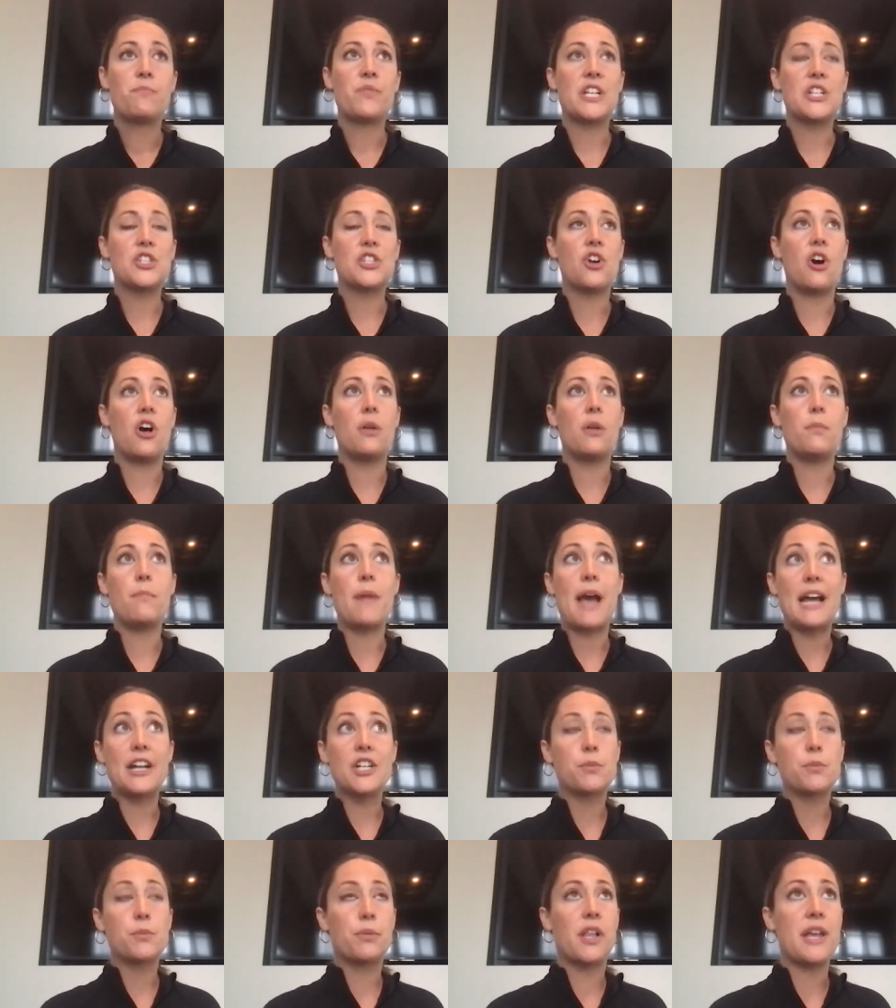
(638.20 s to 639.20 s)
It's called
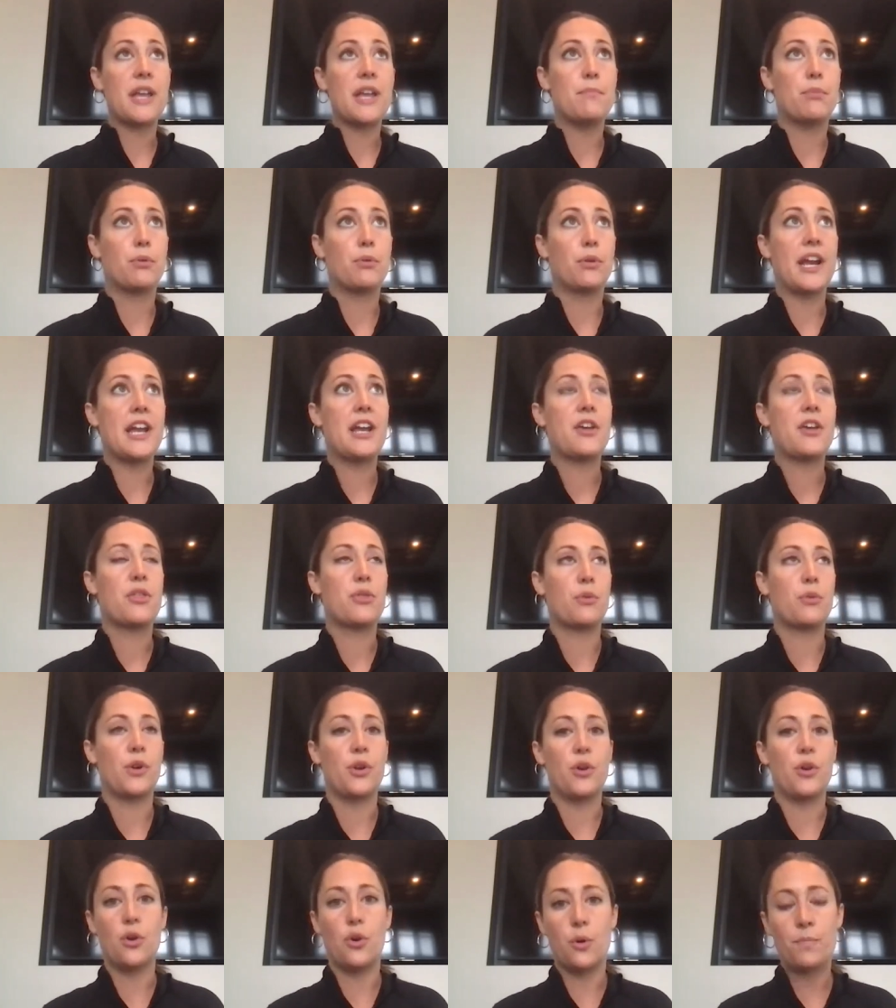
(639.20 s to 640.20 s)
Match Play
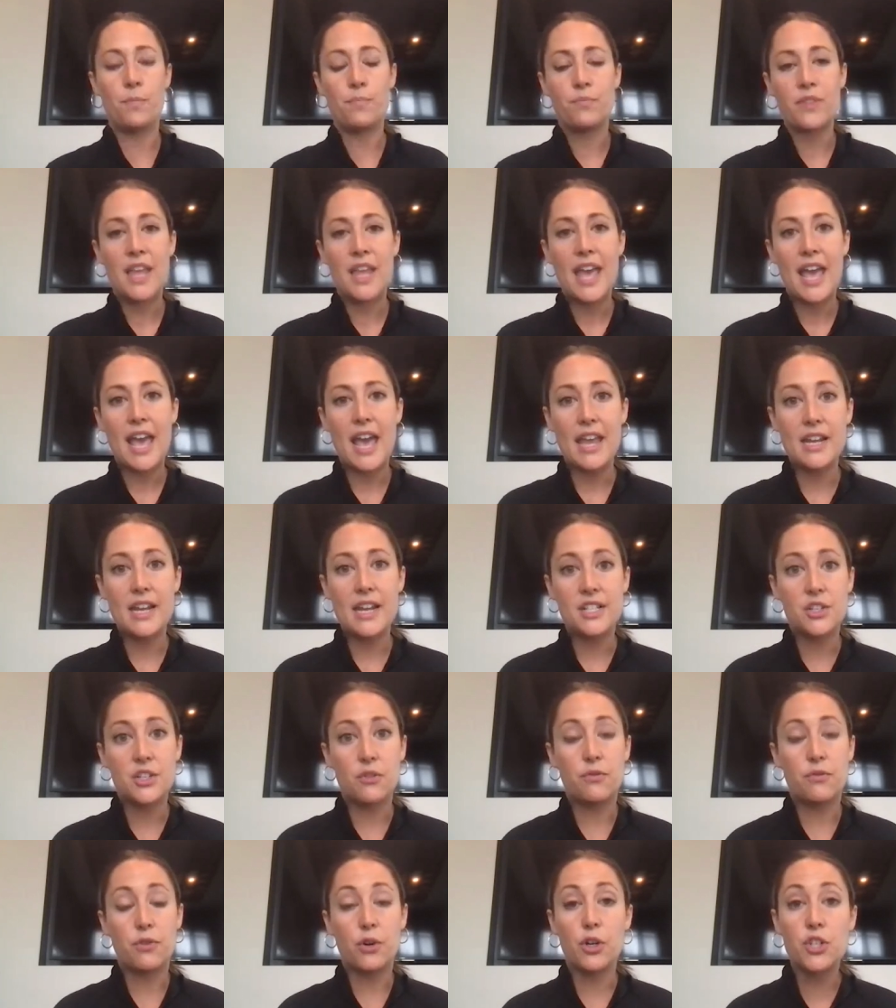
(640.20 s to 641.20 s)
Breakthrough, and it's
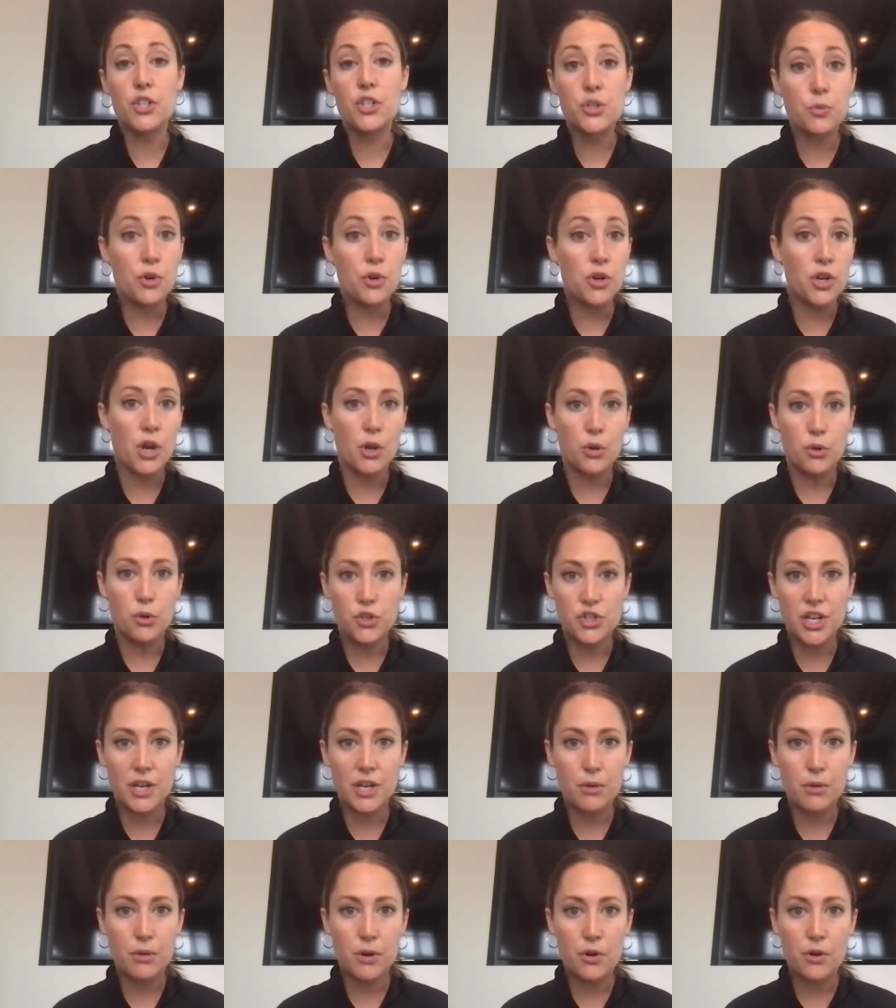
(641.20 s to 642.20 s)
a virtual
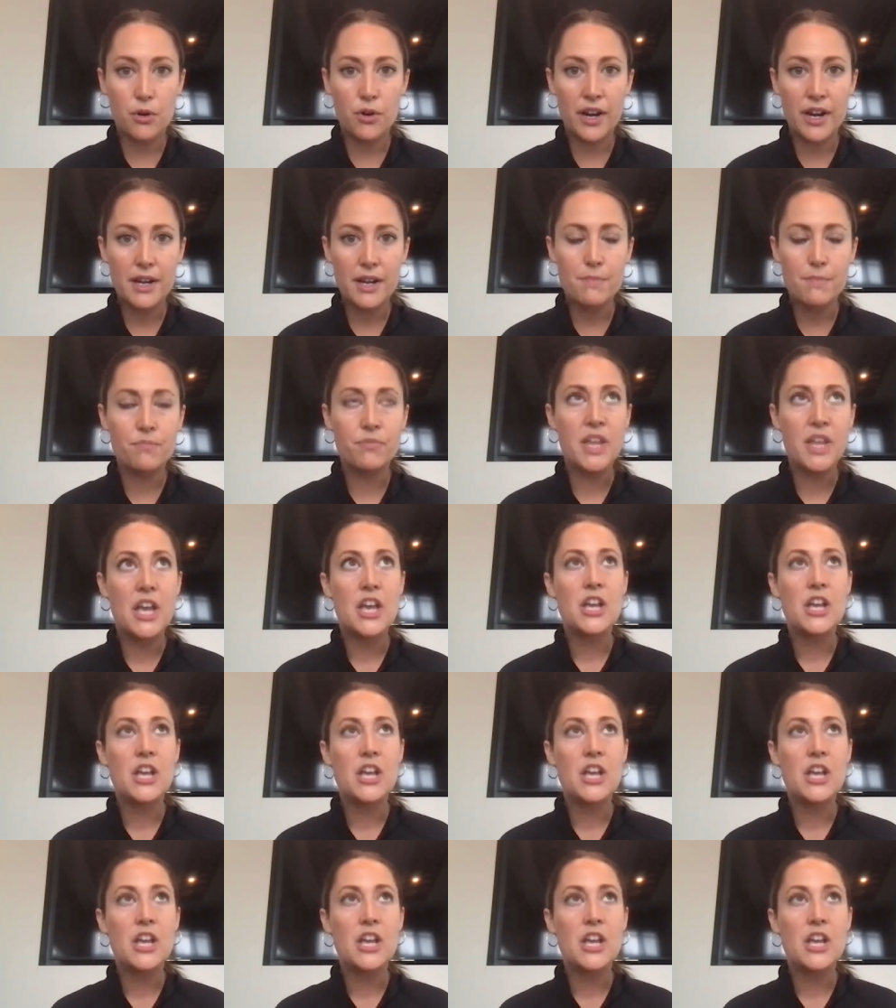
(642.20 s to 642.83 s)
coaching program.